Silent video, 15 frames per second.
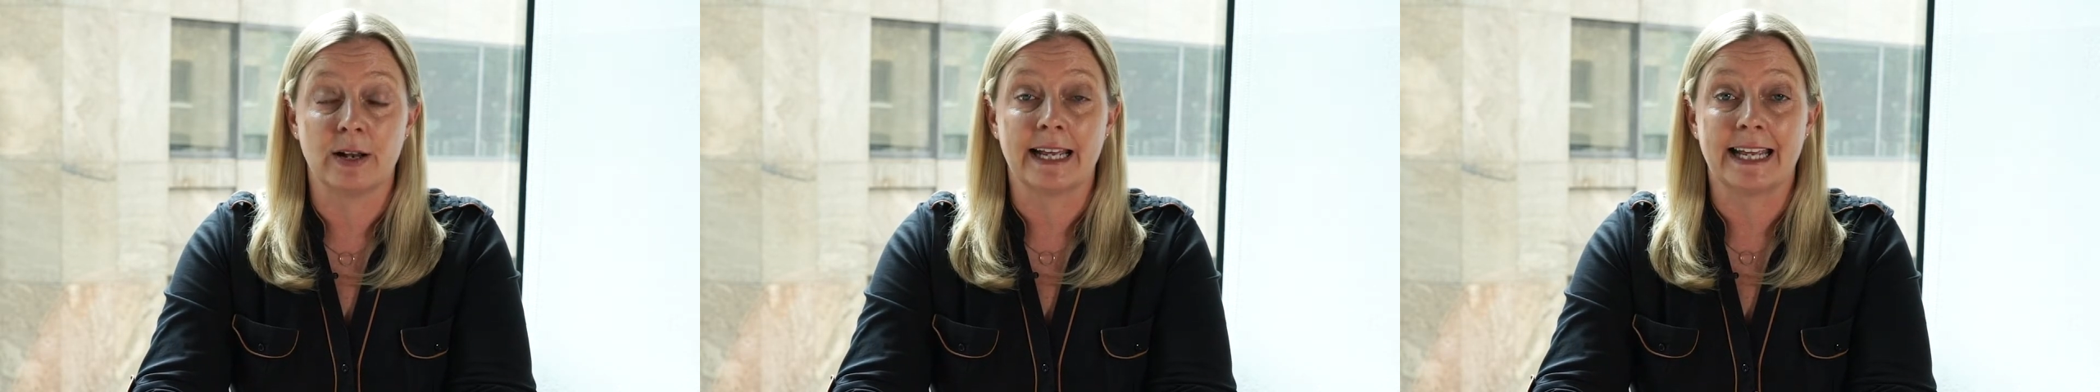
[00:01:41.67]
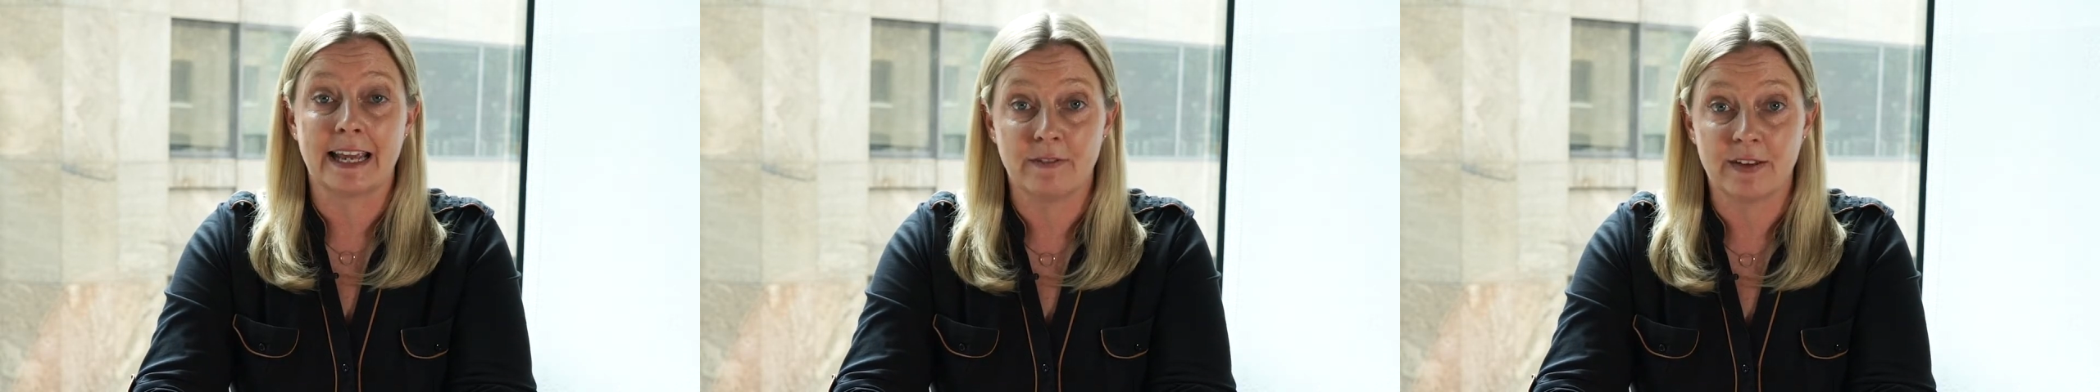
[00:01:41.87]

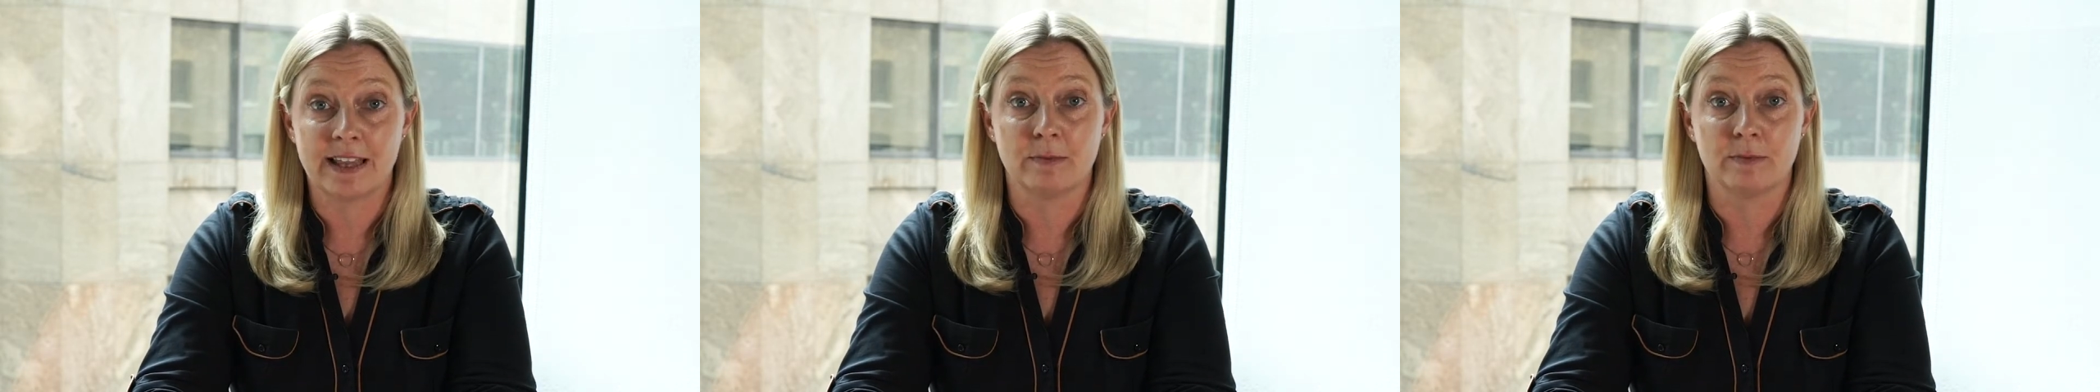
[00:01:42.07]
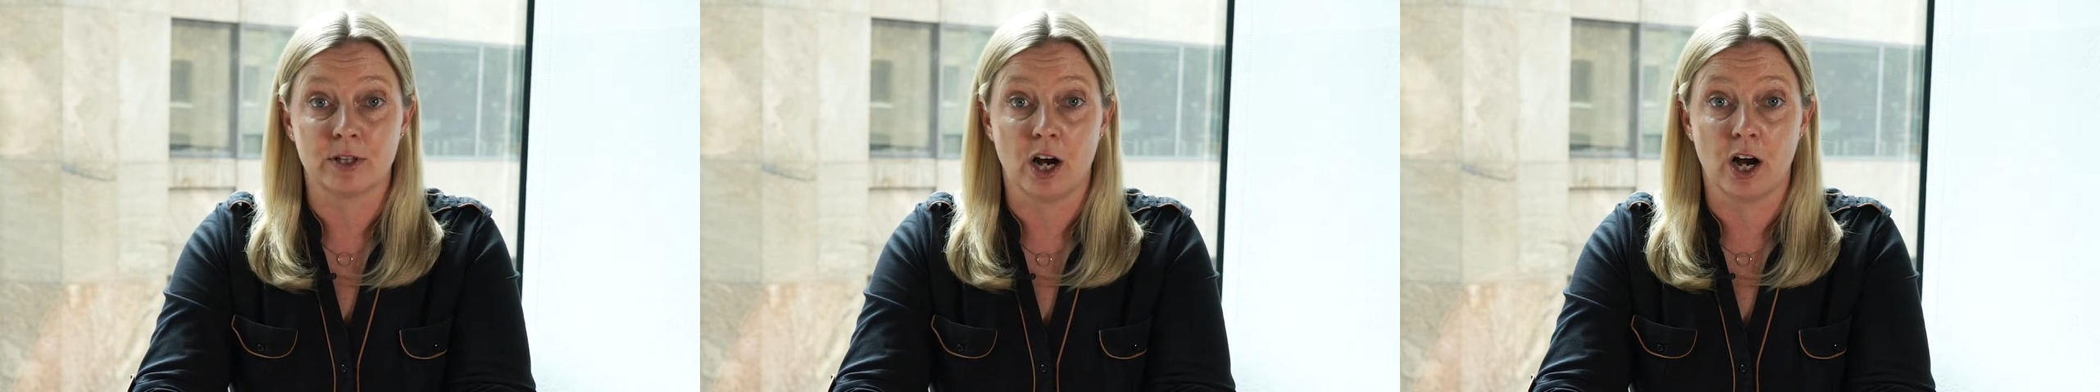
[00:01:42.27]
giving them
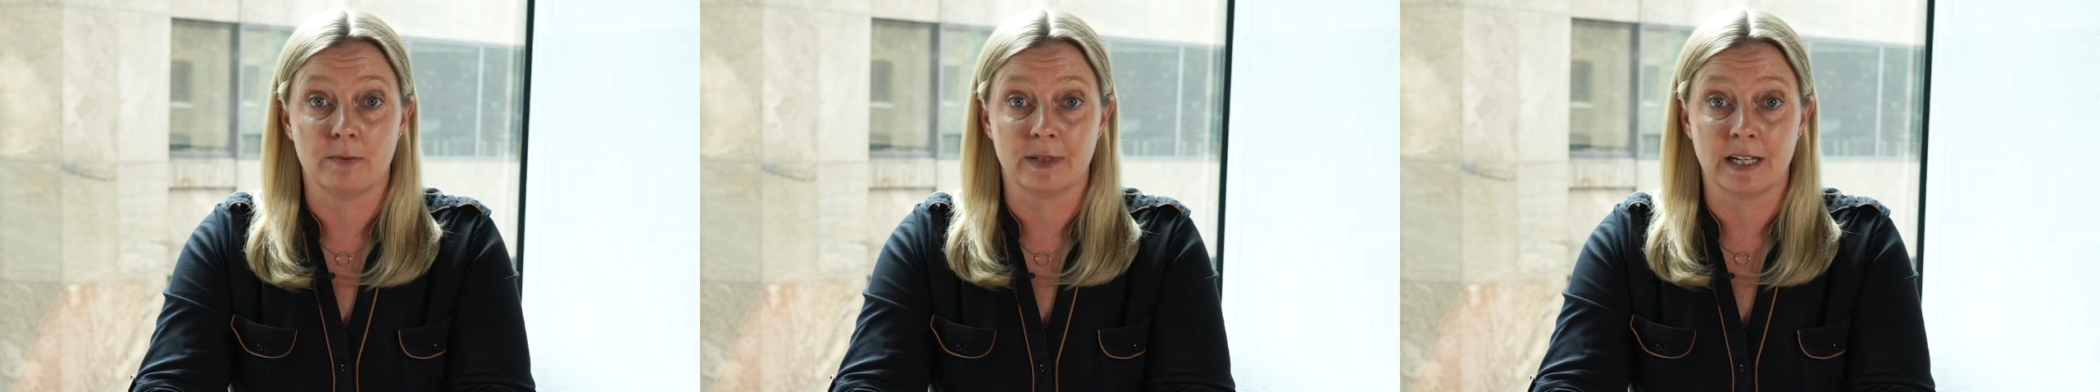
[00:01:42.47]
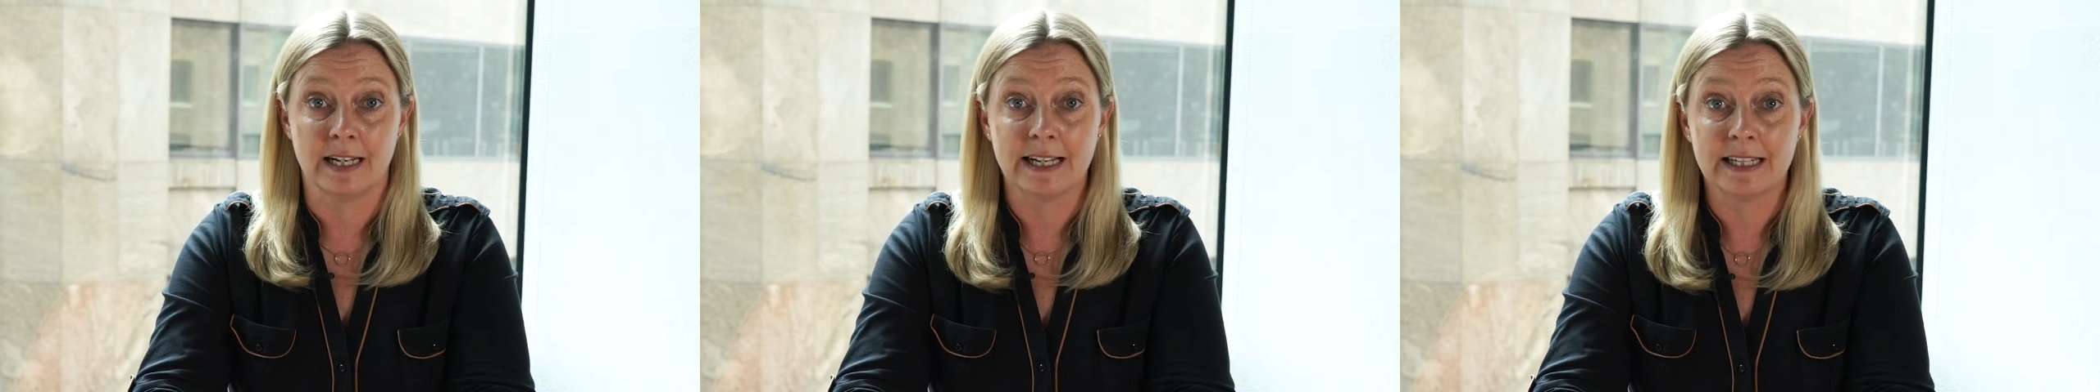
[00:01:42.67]
time to
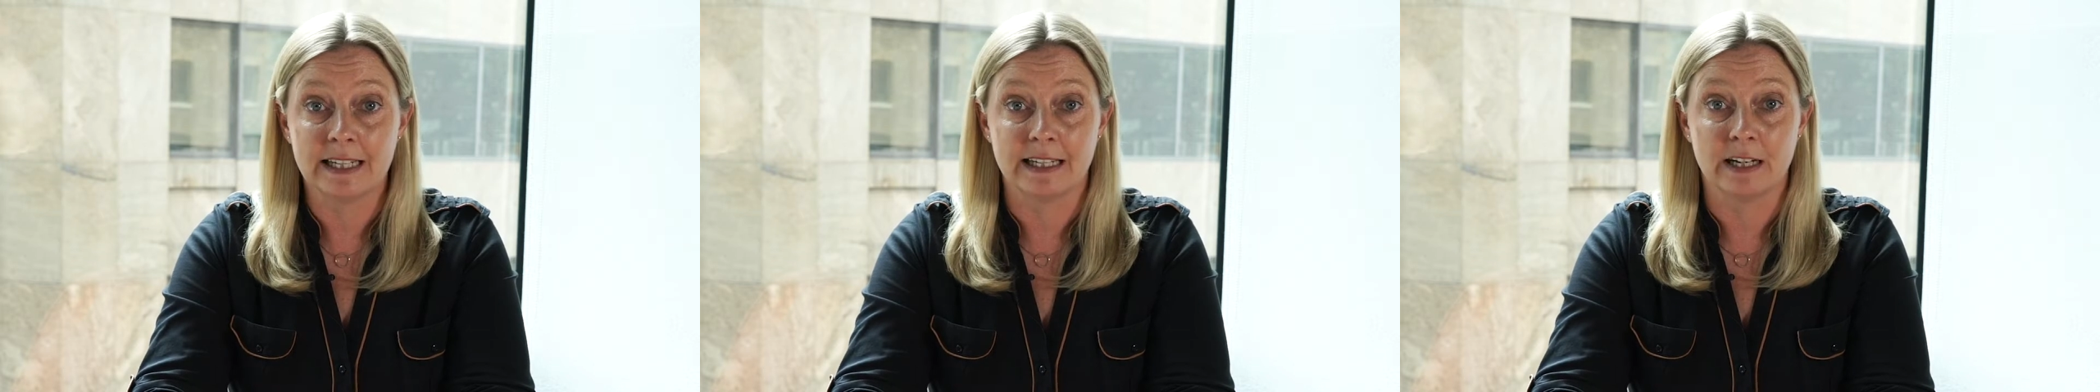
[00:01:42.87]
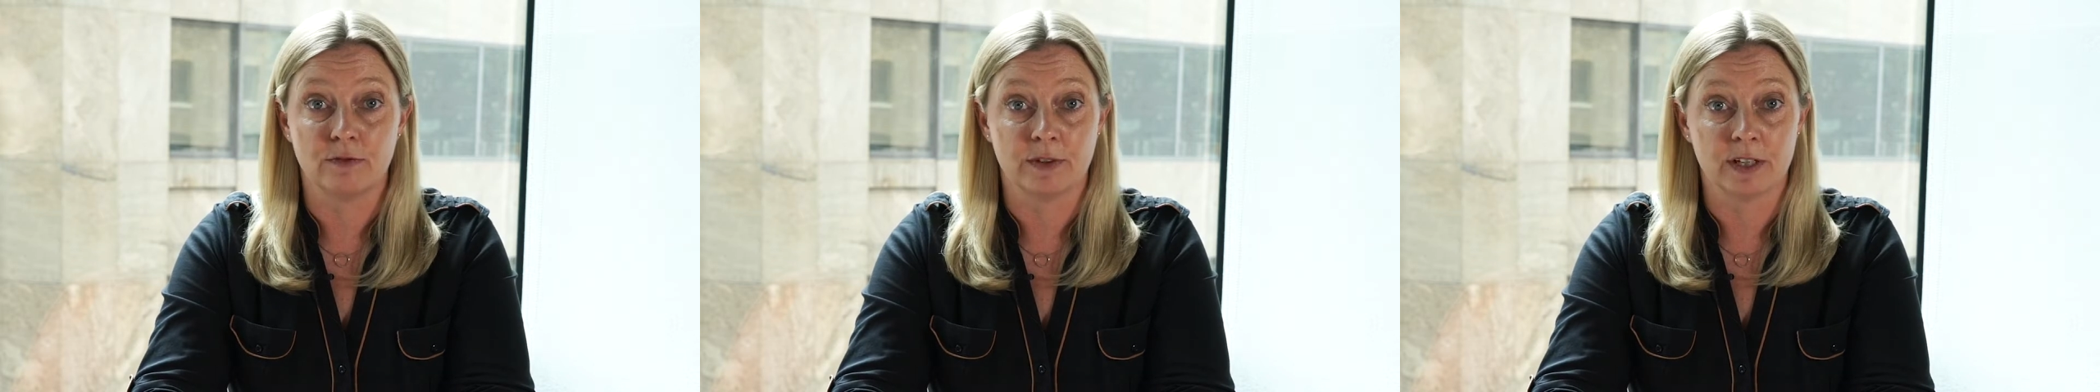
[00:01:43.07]
listen
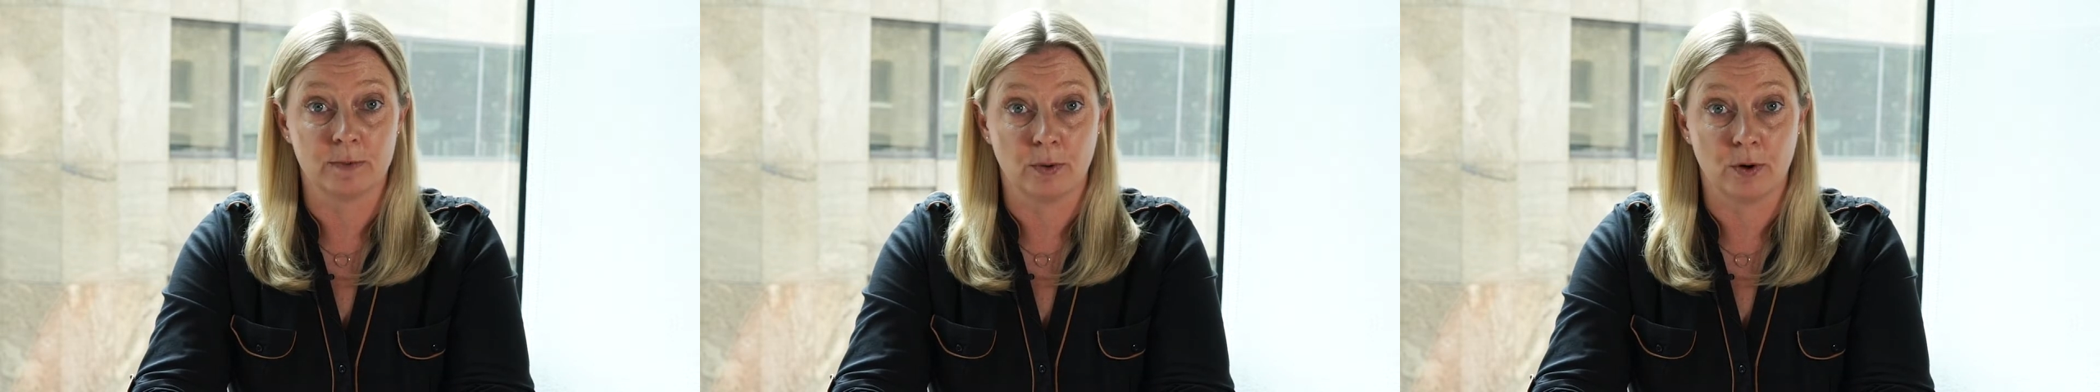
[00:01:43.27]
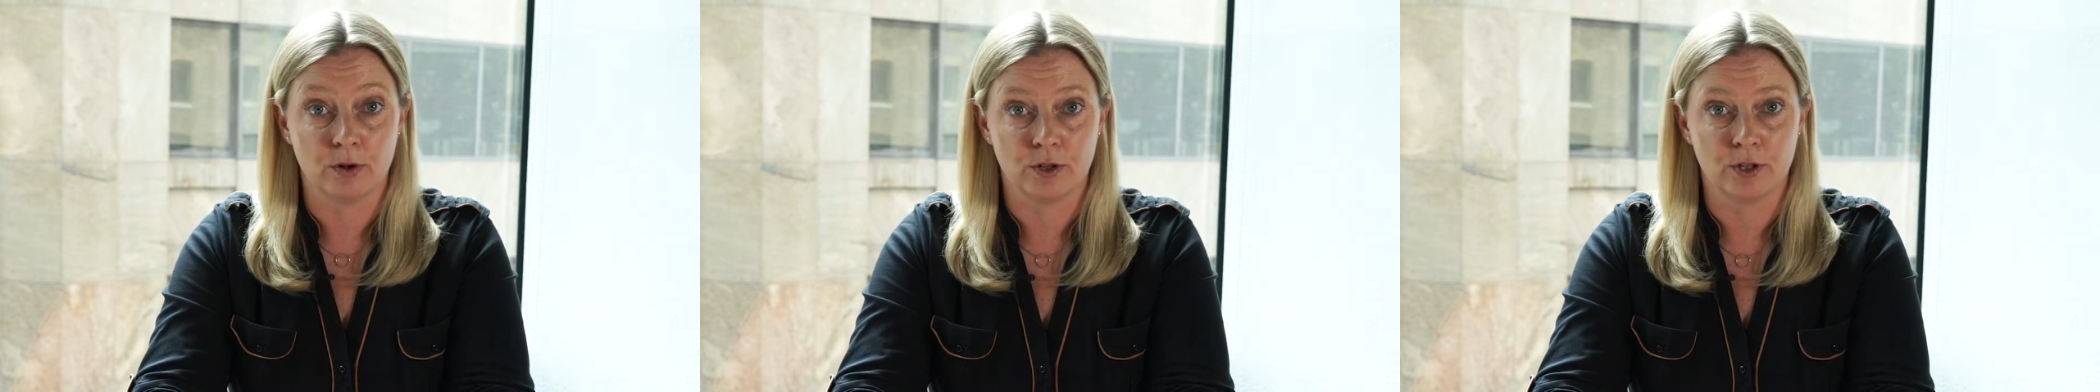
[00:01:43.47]
and
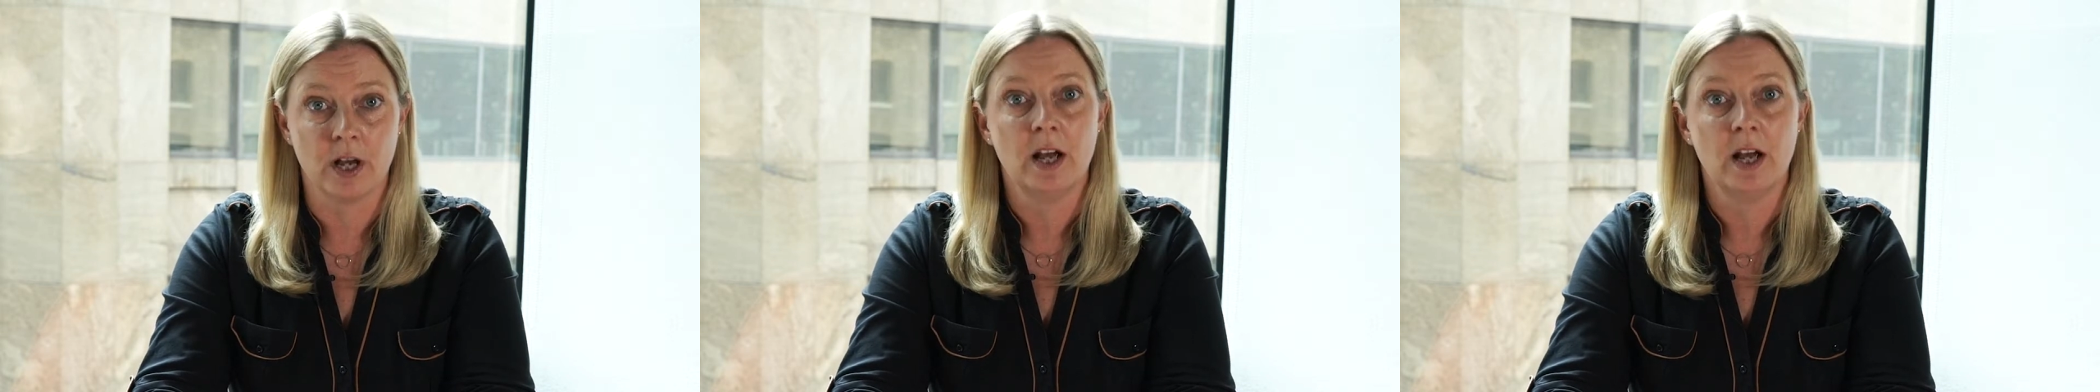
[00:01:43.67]
respond